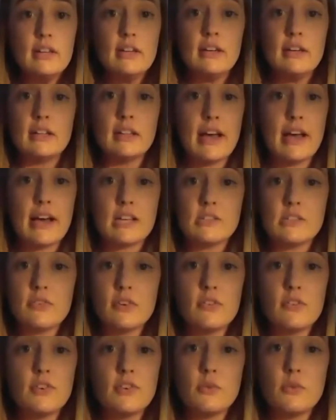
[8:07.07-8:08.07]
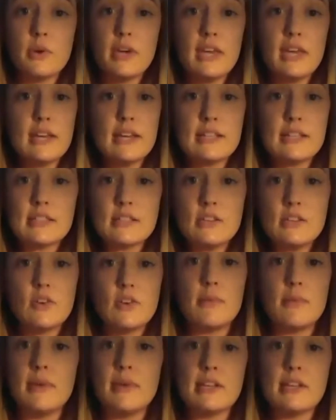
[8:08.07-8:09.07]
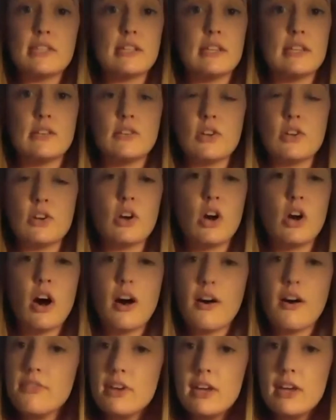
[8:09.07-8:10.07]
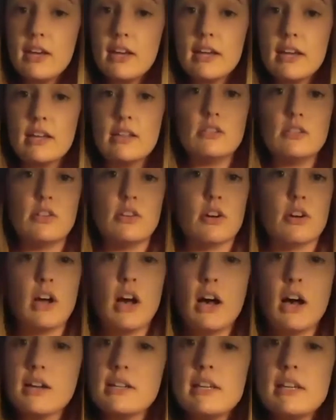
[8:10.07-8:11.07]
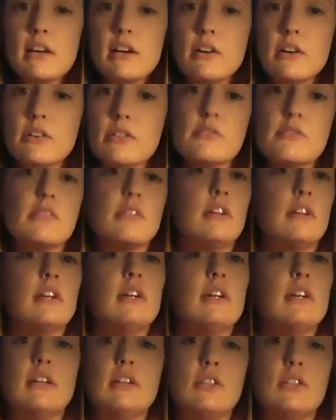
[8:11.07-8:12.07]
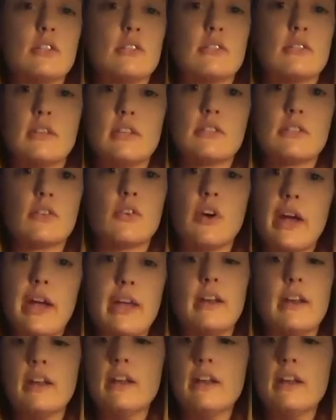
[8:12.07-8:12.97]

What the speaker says: It lasts for a few weeks. You can mix it into your coffee, into your cocktails. It's great.